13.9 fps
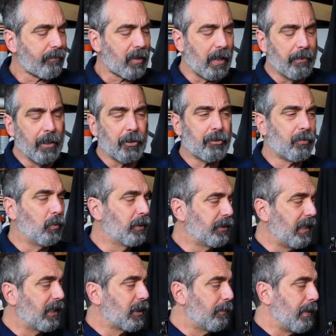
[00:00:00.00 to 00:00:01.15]
This was
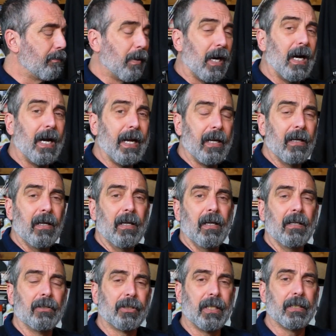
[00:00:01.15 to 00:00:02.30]
sent to me by
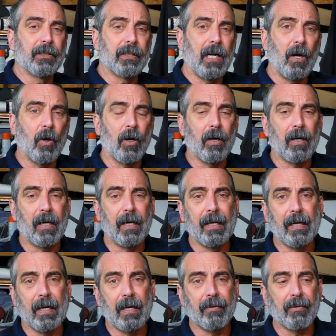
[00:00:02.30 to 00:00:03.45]
Sig Sauer,
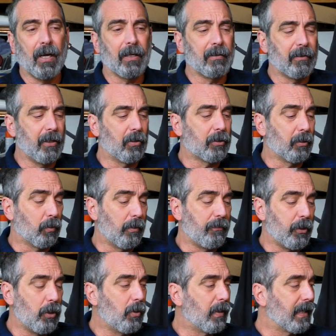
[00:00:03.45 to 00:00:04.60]
and I thought, you know, to
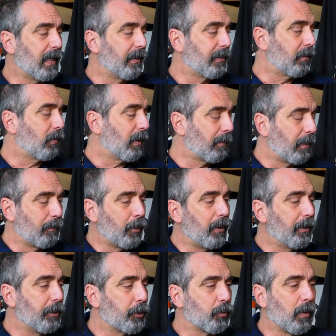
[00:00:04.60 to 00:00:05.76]
review, and I thought, well, I'm going to put it
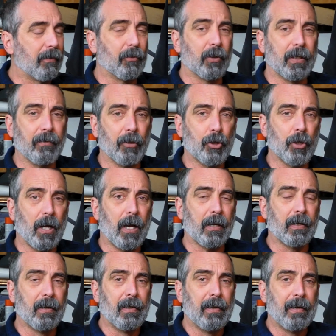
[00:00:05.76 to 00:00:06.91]
on this rifle and give it a shot.